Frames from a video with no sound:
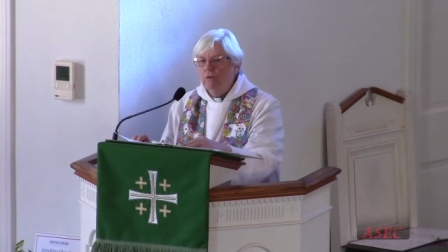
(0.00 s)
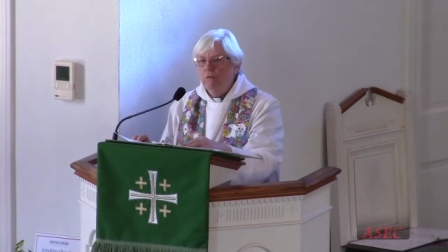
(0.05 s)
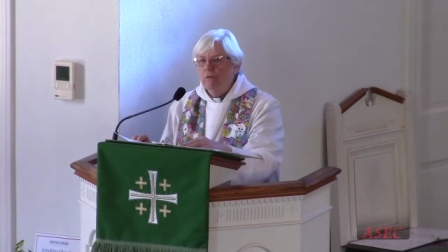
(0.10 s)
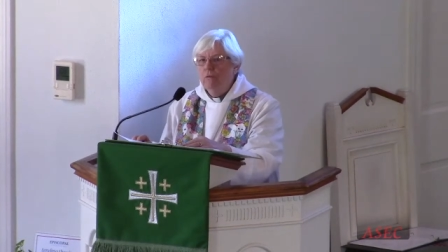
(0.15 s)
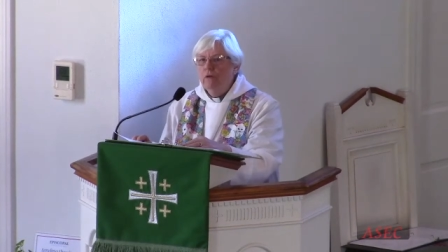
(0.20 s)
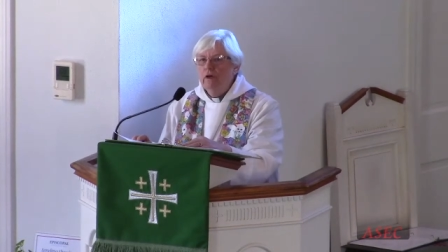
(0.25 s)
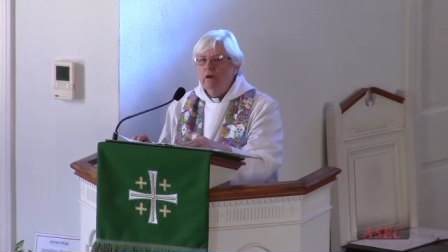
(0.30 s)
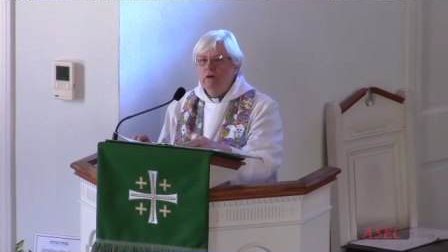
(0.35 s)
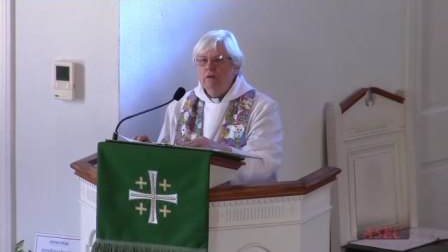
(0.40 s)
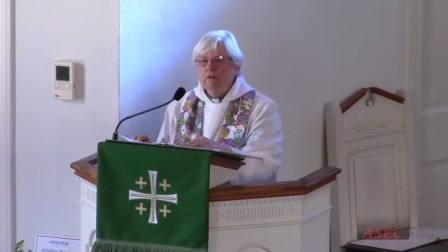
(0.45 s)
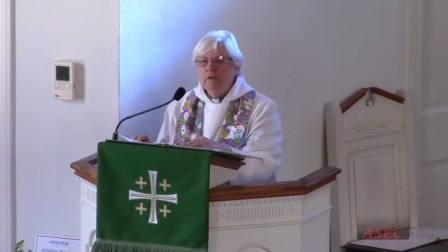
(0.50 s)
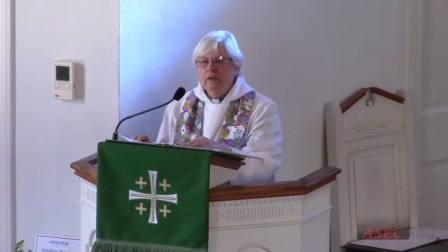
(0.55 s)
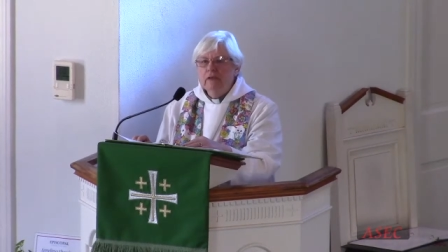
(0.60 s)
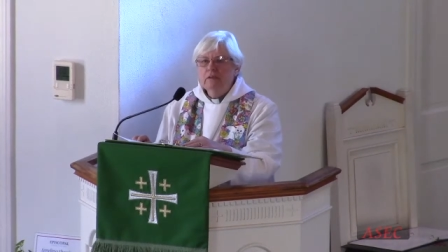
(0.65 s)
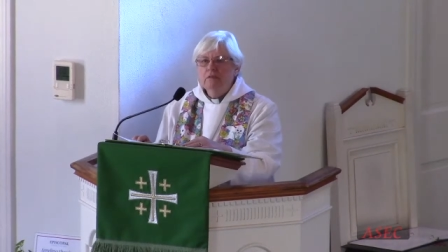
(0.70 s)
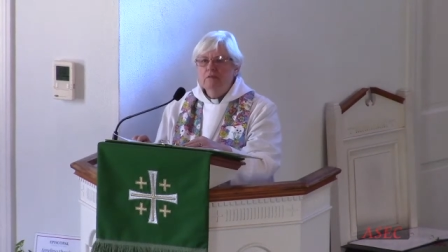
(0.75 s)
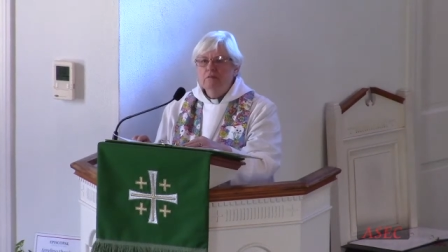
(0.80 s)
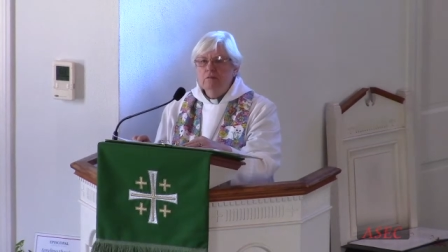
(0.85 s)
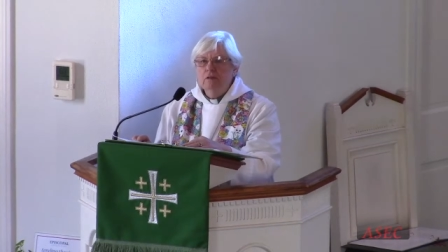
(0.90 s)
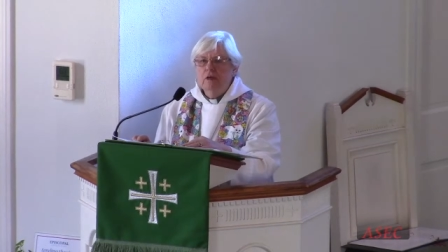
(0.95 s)
we are
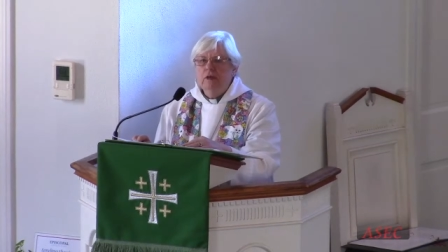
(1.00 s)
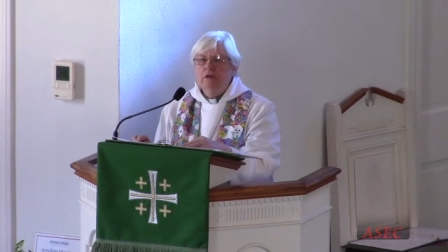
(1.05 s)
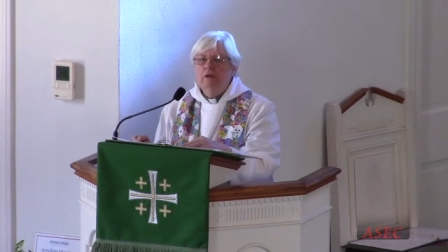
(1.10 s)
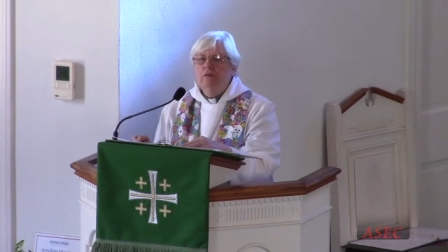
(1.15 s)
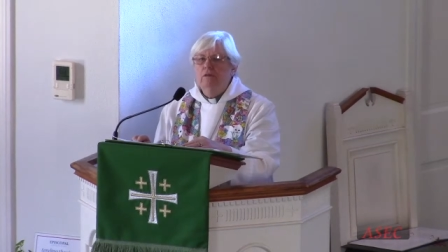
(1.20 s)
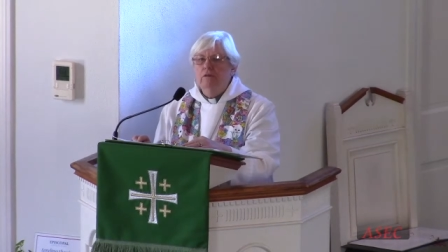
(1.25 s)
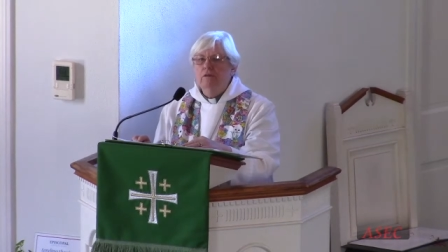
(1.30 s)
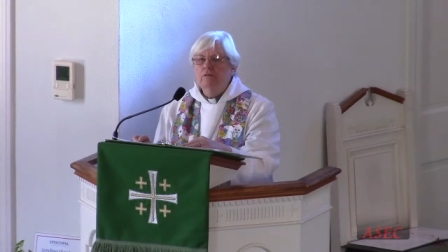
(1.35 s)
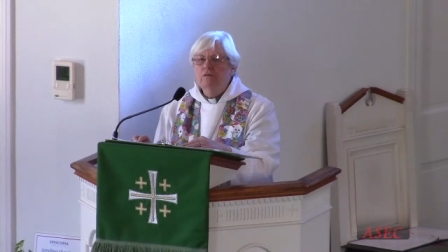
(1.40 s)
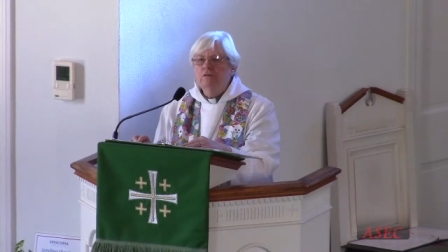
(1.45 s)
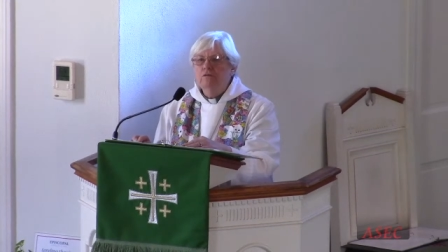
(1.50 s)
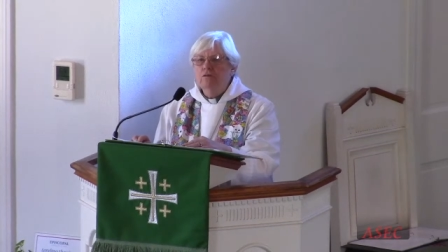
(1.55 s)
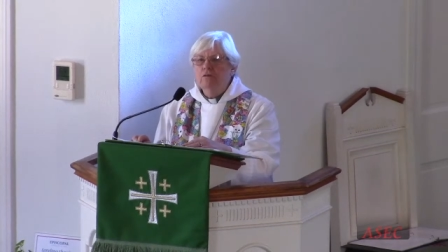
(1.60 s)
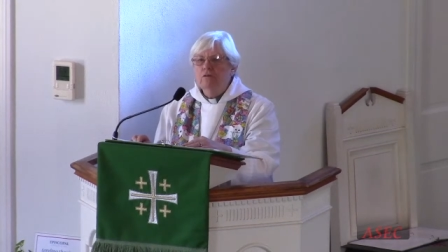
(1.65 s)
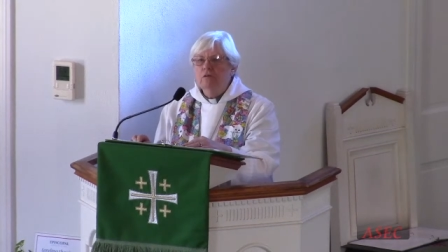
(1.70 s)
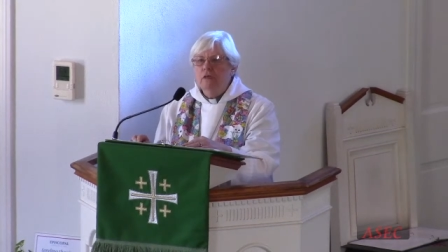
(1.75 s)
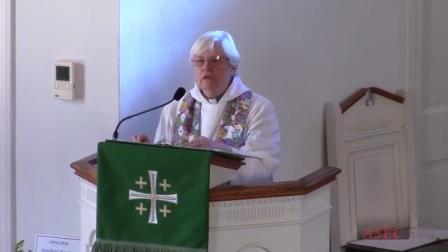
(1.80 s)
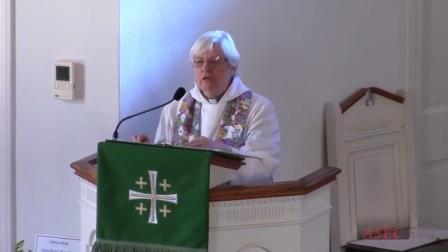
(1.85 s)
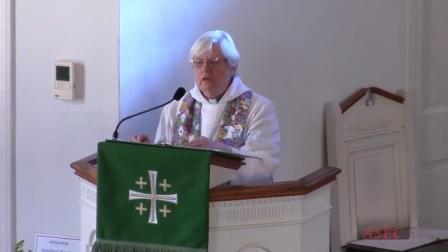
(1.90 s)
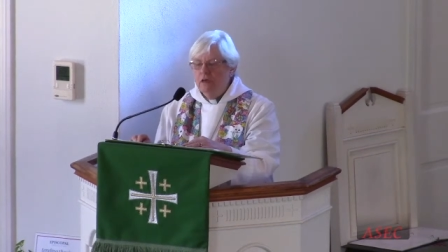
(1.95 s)
less likely to
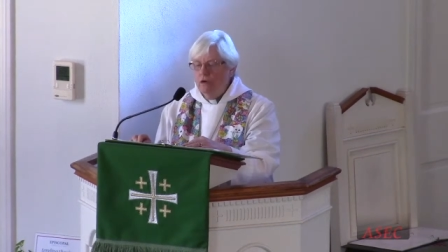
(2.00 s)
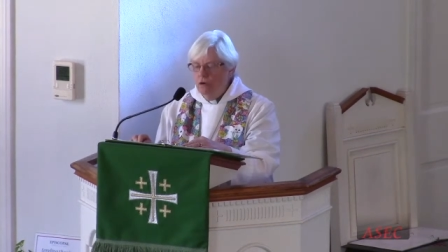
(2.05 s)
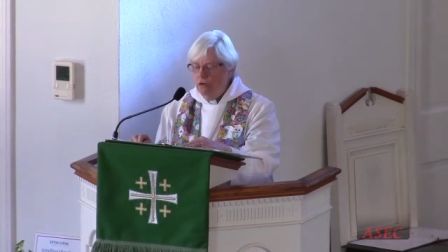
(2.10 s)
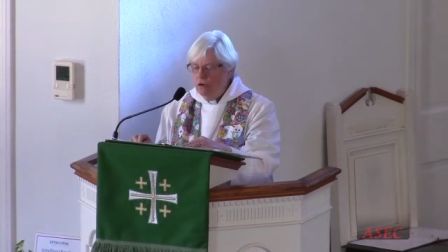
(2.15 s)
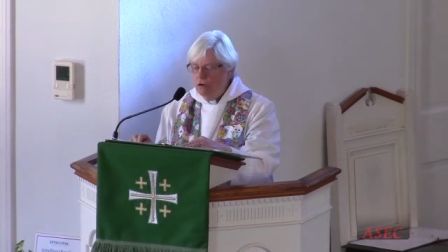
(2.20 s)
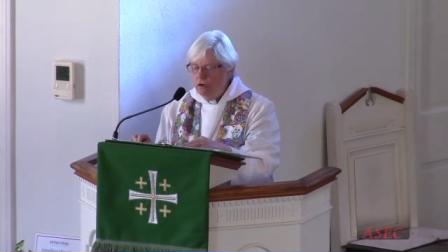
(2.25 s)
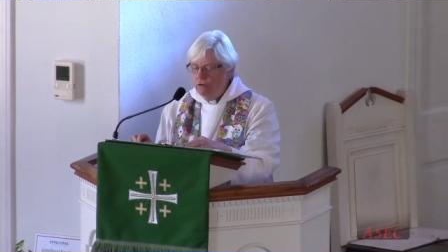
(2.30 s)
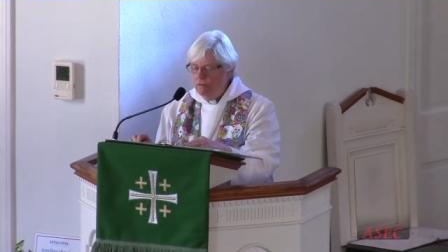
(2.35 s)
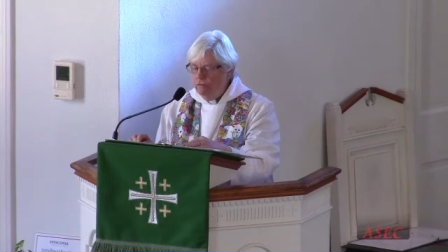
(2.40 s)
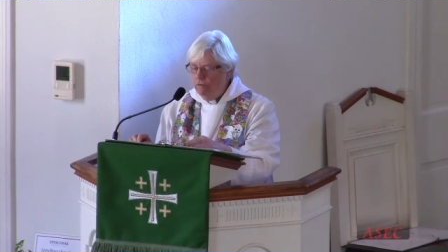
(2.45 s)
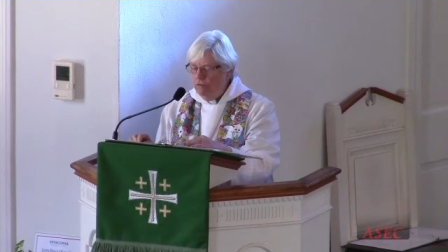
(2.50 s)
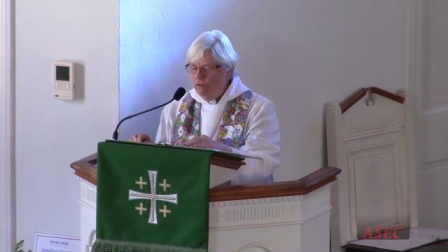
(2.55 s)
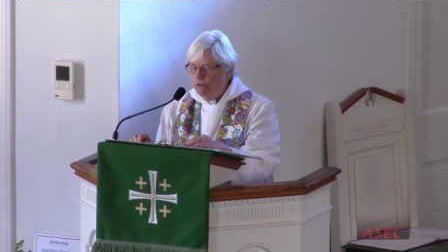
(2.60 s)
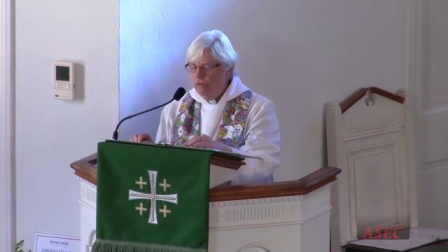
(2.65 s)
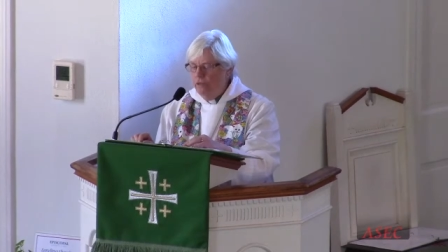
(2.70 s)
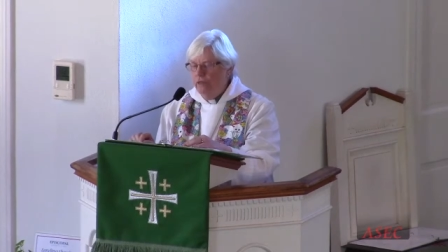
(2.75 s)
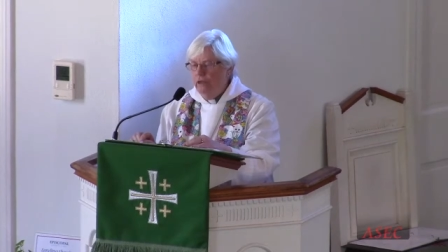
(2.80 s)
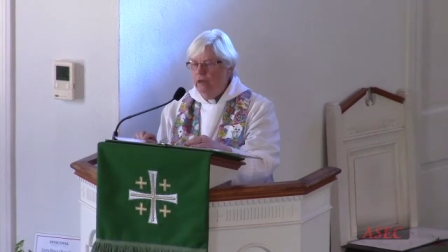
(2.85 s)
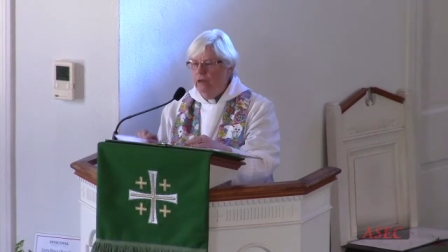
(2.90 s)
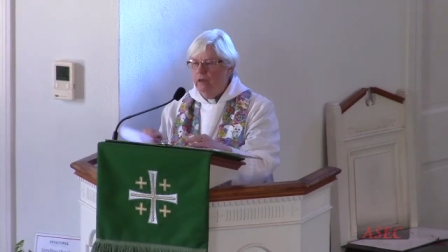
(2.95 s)
say hurtful
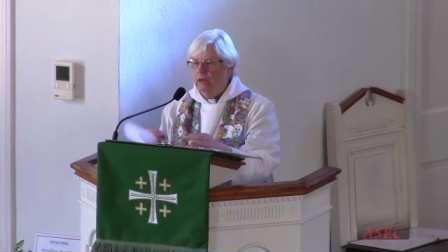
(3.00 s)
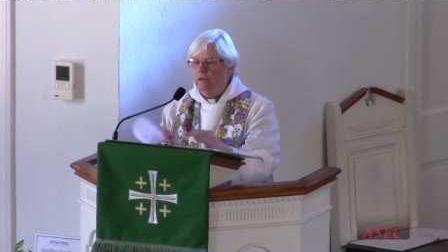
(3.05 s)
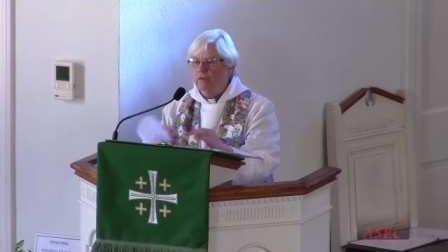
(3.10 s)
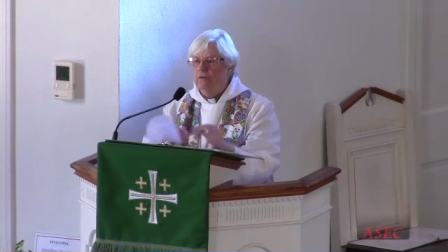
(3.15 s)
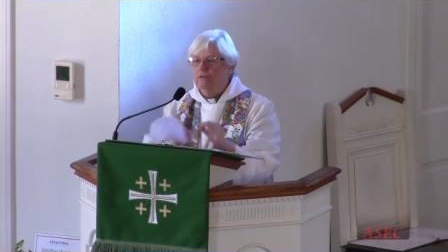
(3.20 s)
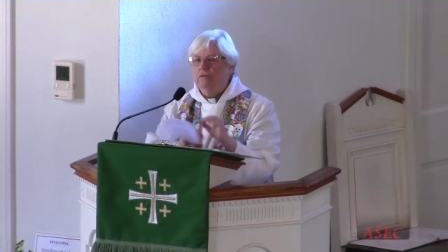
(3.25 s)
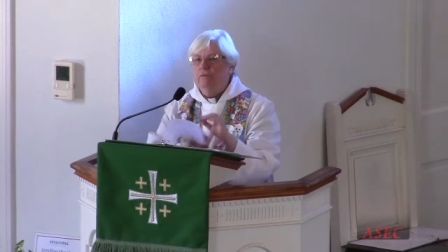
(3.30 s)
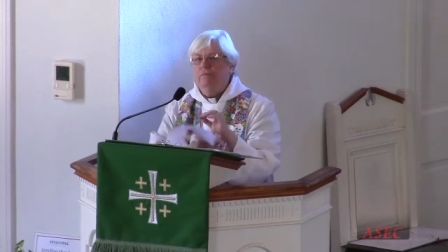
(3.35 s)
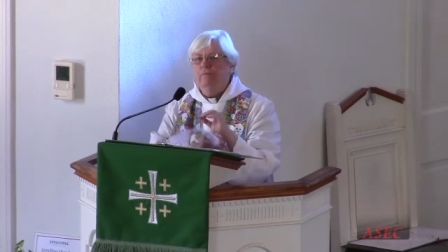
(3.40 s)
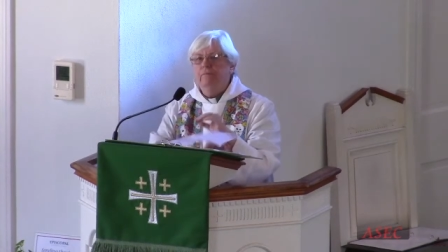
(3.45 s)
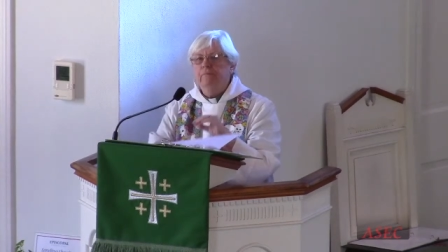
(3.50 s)
things.